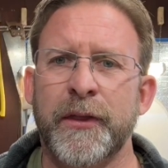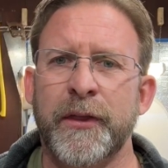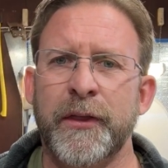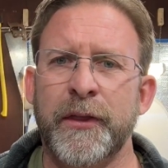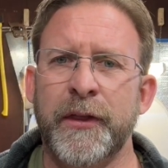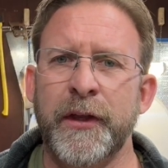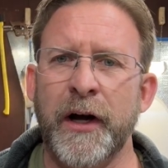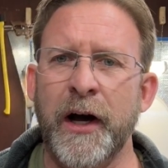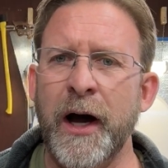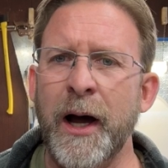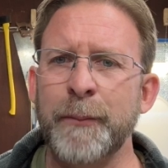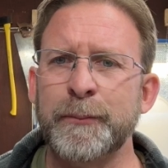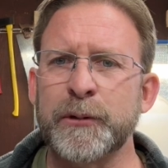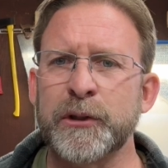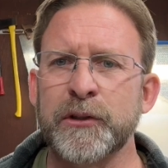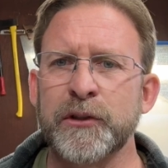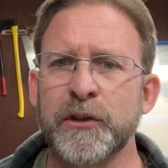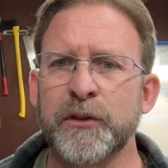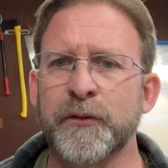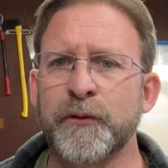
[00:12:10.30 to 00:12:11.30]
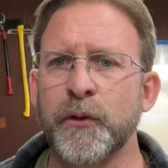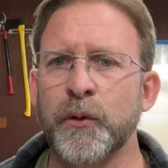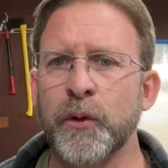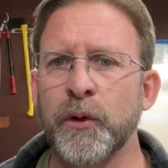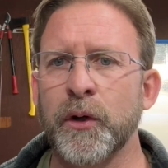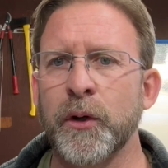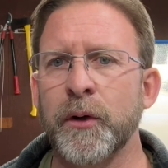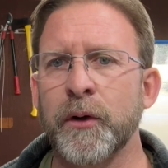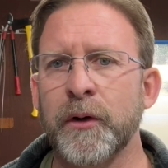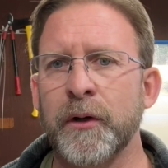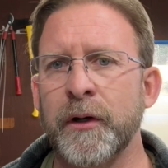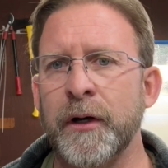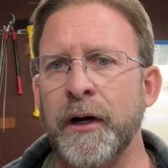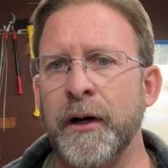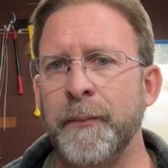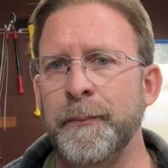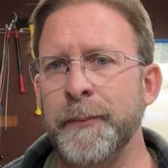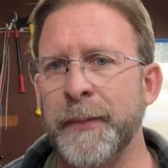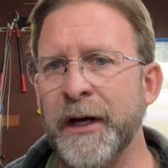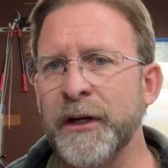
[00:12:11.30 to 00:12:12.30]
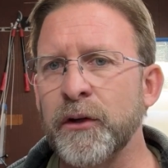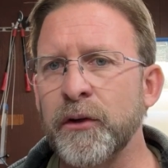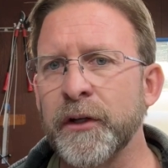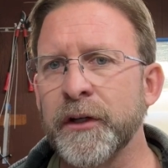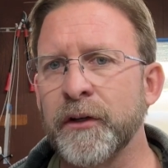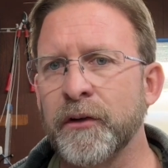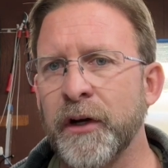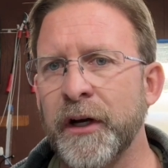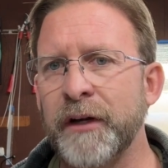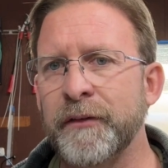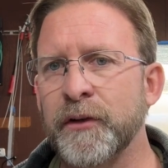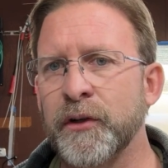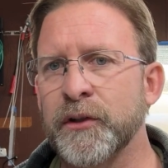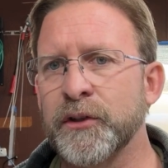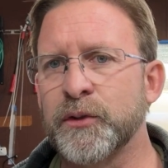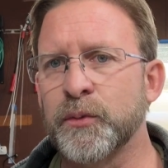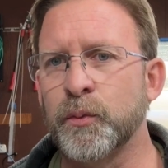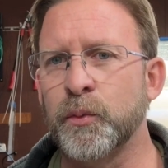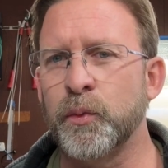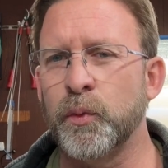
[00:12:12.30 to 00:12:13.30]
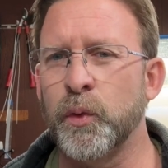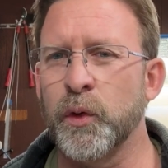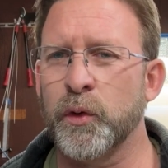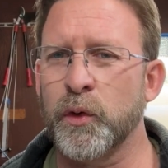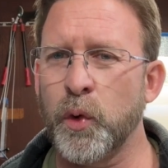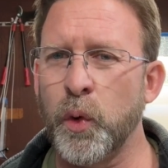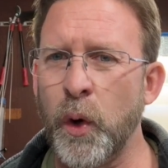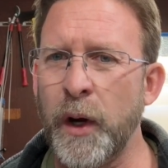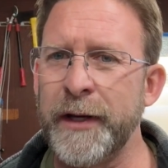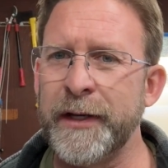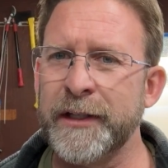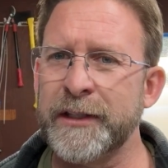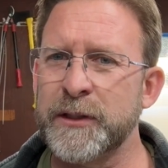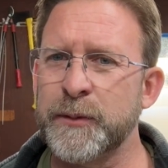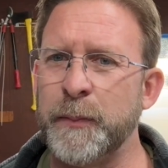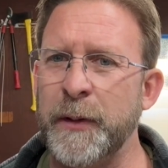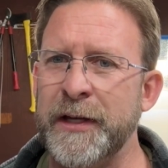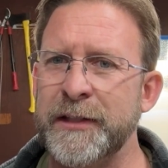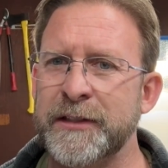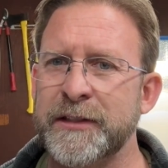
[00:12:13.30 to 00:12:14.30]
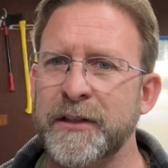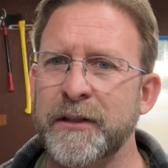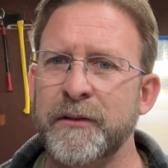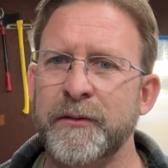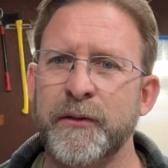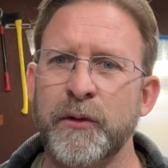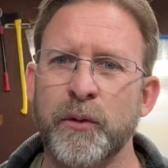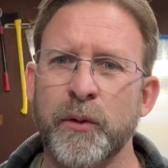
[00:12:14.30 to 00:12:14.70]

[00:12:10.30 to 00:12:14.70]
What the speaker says: the options for metal engravers were quite expensive.